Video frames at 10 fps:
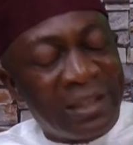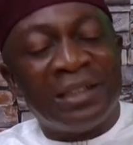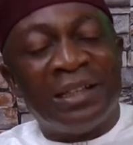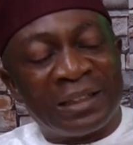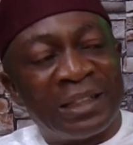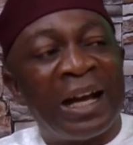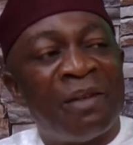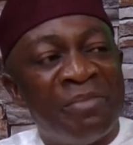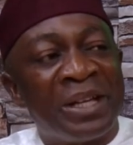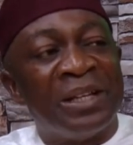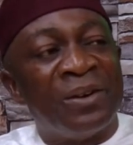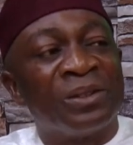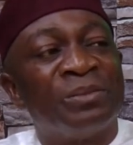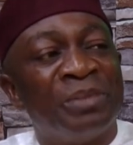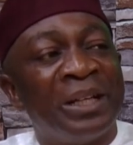that are making
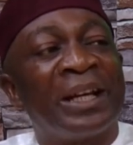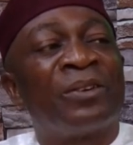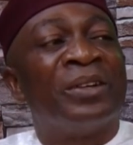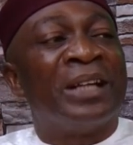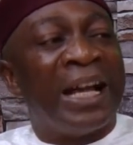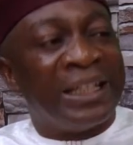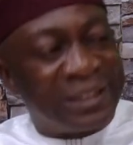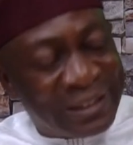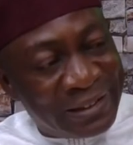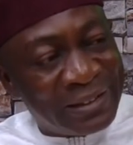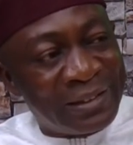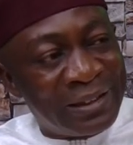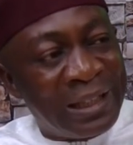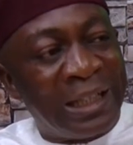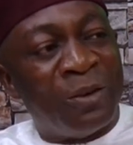us being recognized
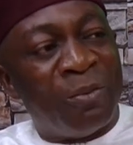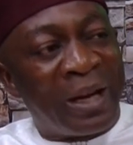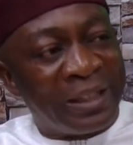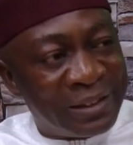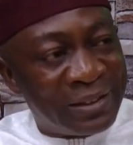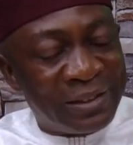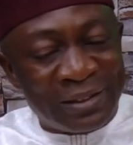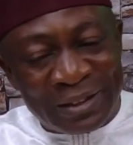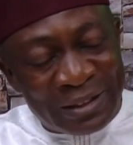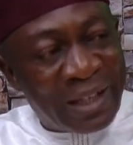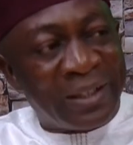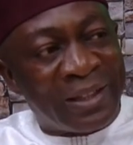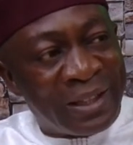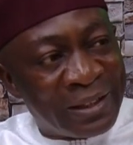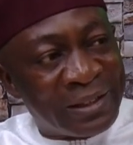globally. These are the
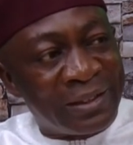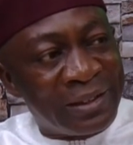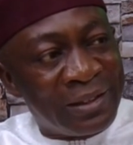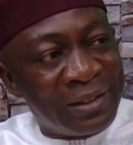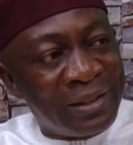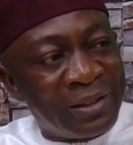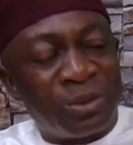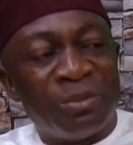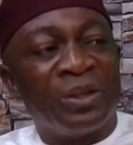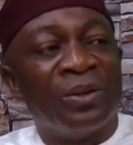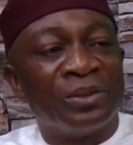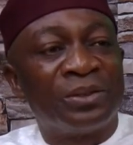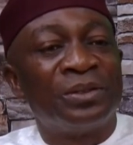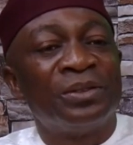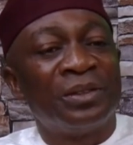things. So
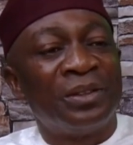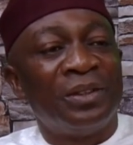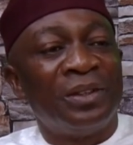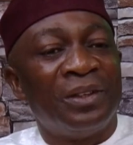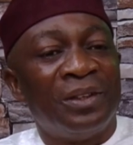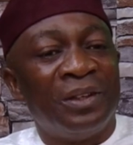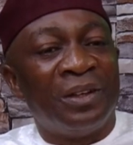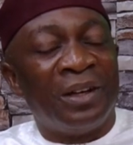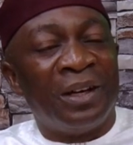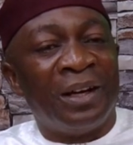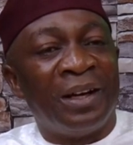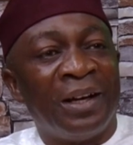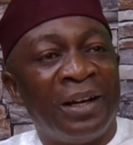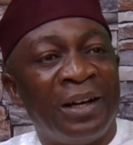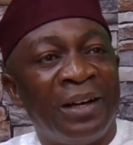because
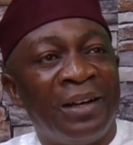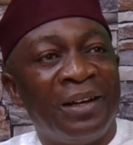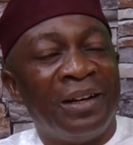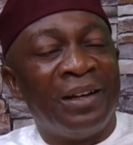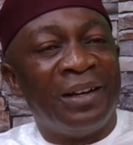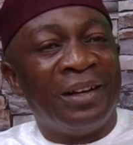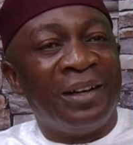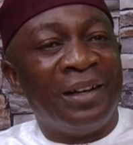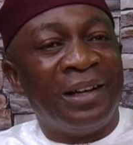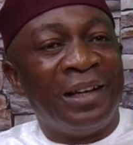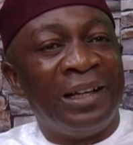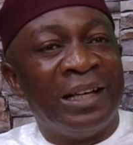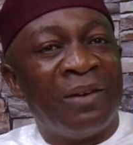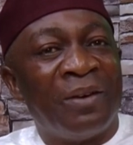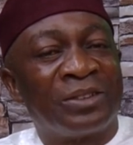uh, in
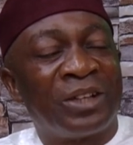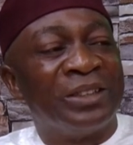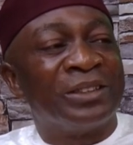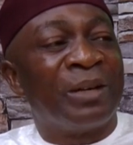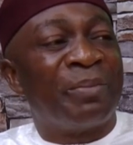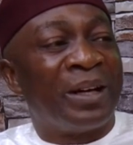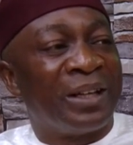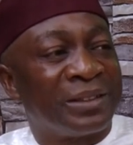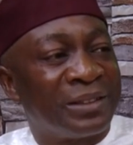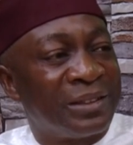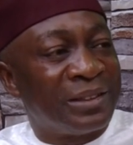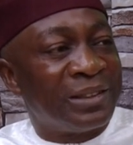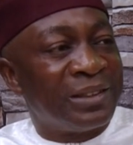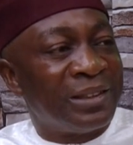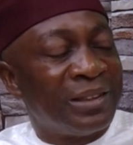our traditional balance,
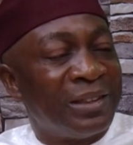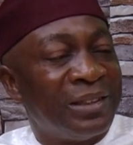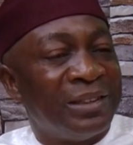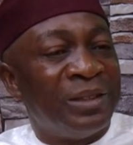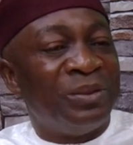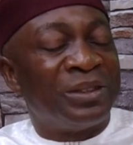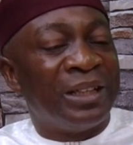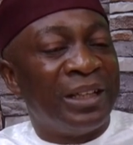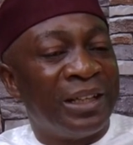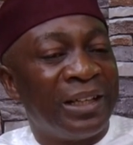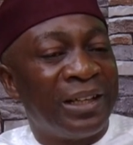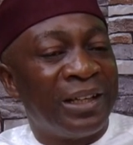they will say